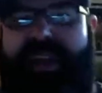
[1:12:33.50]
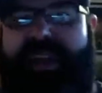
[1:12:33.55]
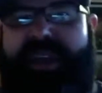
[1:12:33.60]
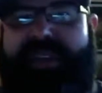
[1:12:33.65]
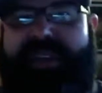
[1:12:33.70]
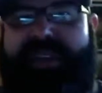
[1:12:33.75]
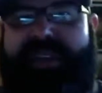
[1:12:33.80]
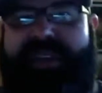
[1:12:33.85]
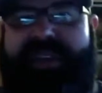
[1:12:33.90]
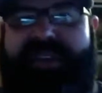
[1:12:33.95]

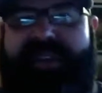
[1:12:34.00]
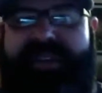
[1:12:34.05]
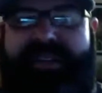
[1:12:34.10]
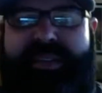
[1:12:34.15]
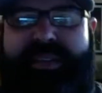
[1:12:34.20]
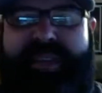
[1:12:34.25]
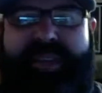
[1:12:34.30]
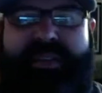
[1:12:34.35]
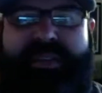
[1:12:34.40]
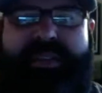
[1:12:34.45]
It's
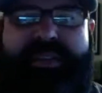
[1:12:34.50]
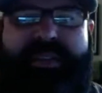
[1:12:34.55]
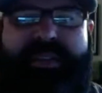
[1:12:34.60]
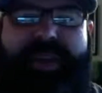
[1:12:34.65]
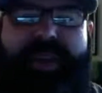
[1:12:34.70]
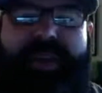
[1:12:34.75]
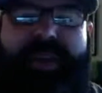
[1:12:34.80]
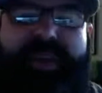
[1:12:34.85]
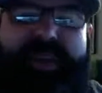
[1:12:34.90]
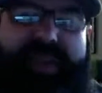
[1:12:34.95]

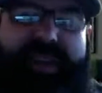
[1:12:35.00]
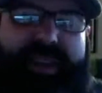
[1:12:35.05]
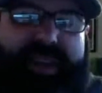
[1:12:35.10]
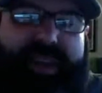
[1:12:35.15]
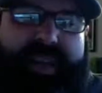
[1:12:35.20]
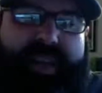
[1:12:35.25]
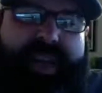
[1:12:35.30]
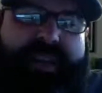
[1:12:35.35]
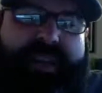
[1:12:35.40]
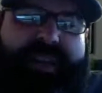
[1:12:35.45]

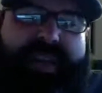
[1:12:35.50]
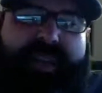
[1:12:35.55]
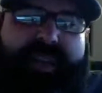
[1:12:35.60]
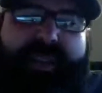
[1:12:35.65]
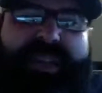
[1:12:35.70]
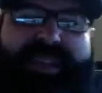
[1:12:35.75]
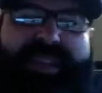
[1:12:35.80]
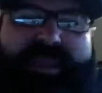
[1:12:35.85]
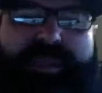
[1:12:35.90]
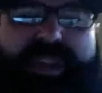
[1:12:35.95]
going to be some